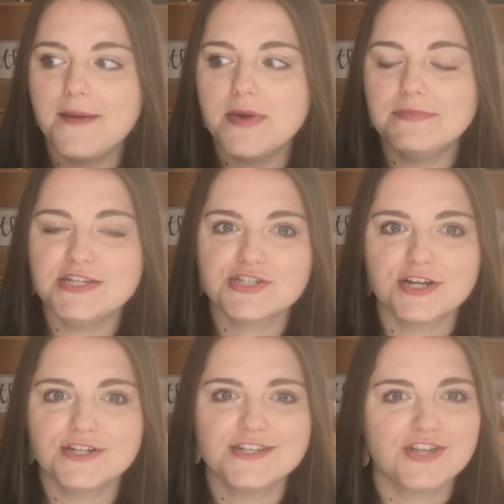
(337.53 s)
be
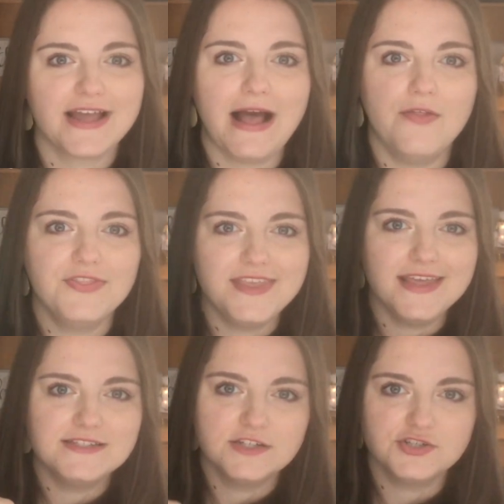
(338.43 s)
sure to check out
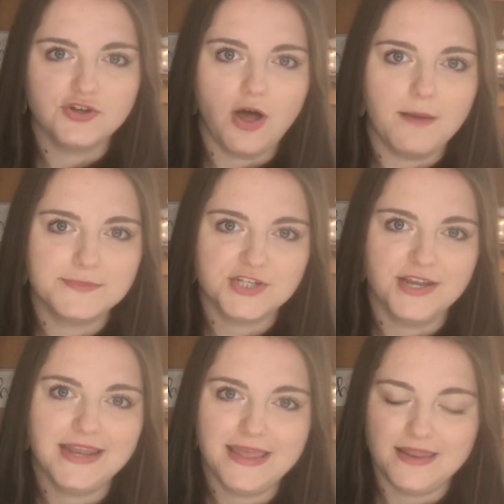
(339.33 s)
the digital
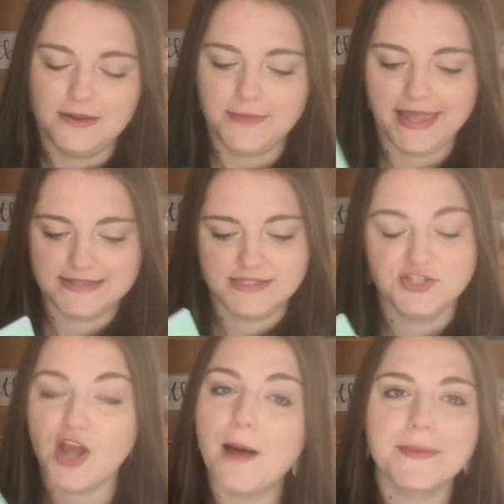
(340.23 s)
option in my Etsy
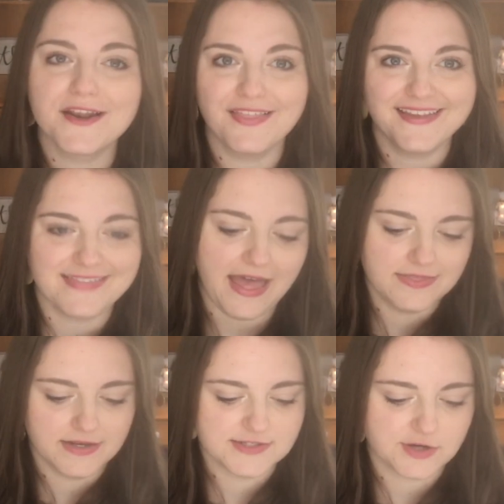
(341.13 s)
shop, and I'll link that
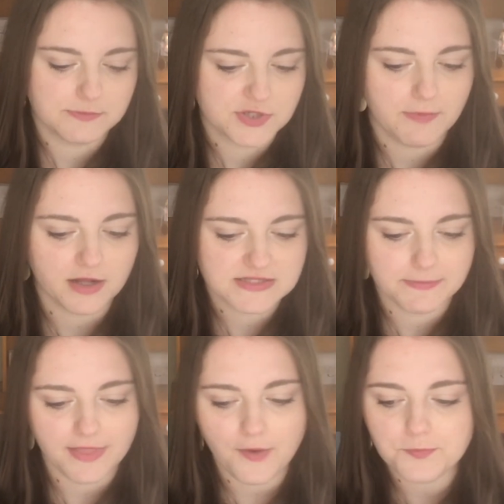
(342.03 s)
in the description box
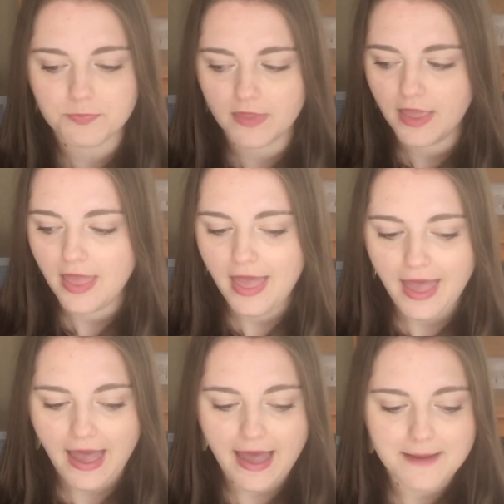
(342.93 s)
below.
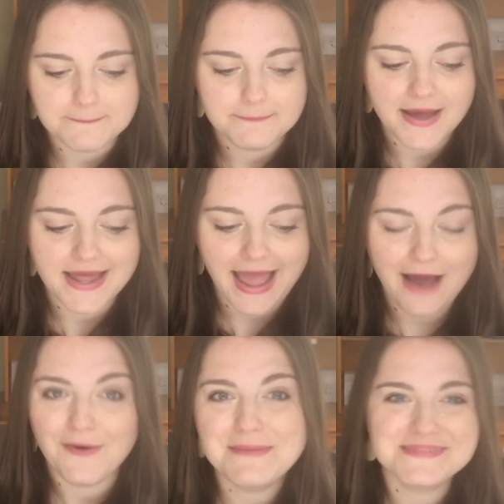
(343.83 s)
But
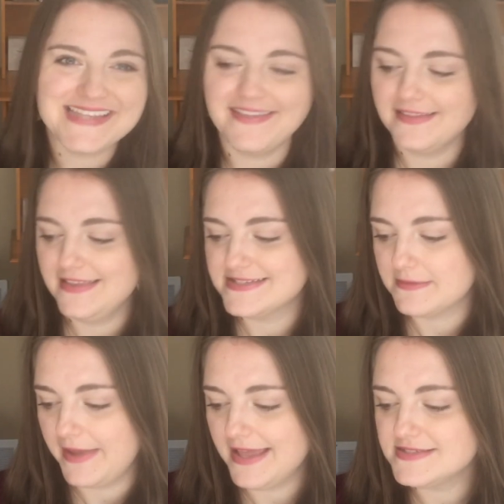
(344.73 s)
how I'm selling these
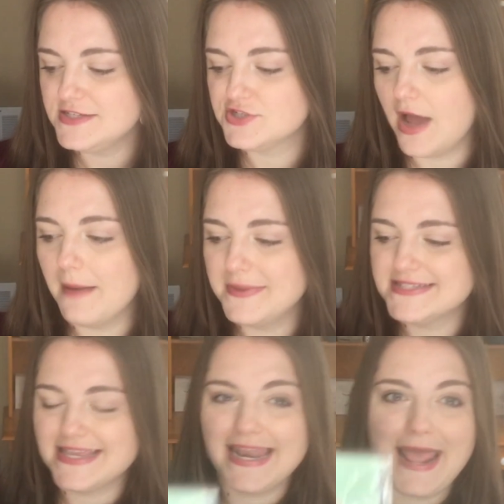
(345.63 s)
in my Etsy shop
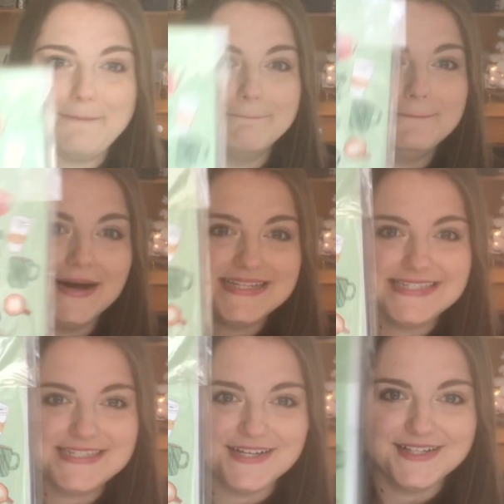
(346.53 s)
is in a
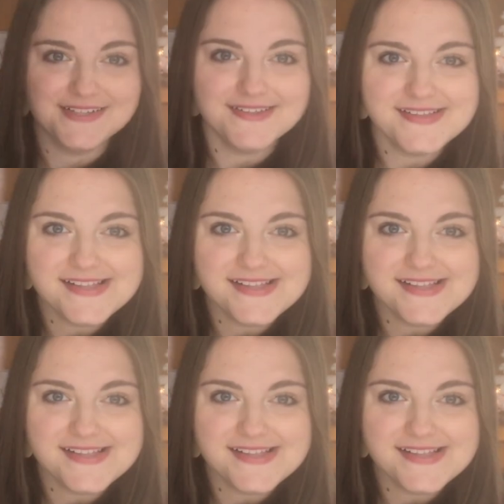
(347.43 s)
bundle